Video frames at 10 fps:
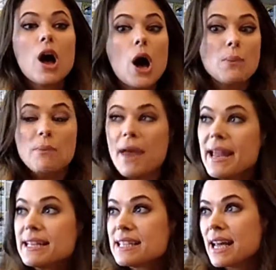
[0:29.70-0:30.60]
It's
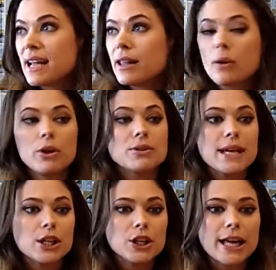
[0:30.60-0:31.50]
amazing. Like, will you
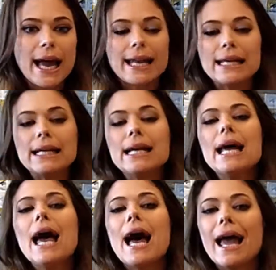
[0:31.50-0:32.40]
take a look at it?
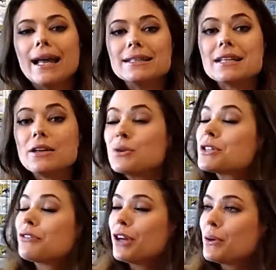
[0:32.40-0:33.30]
And it
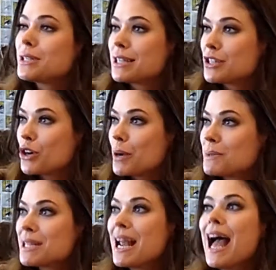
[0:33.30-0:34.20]
was the Frequency
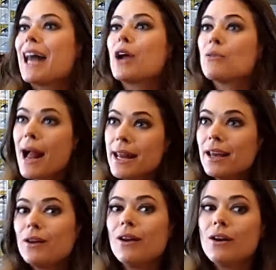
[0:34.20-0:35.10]
script, and I read
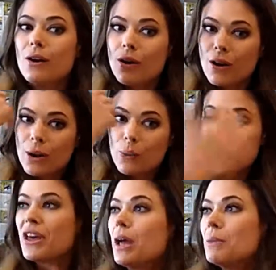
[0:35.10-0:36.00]
it
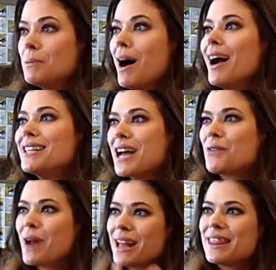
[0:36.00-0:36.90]
with him in mind.
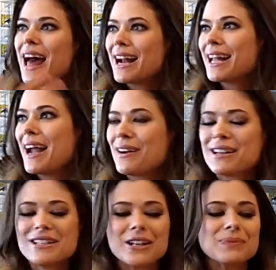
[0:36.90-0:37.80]
I read that
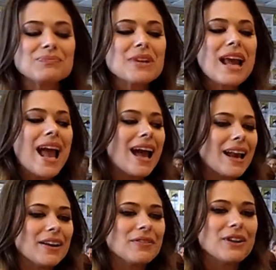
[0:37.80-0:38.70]
character,
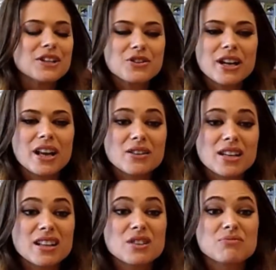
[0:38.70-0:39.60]
and I finished reading it, and I
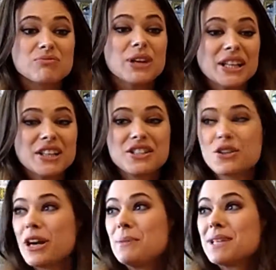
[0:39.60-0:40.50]
was like, that's a great
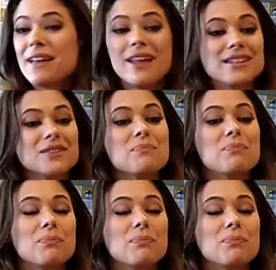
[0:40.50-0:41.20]
script, and that's a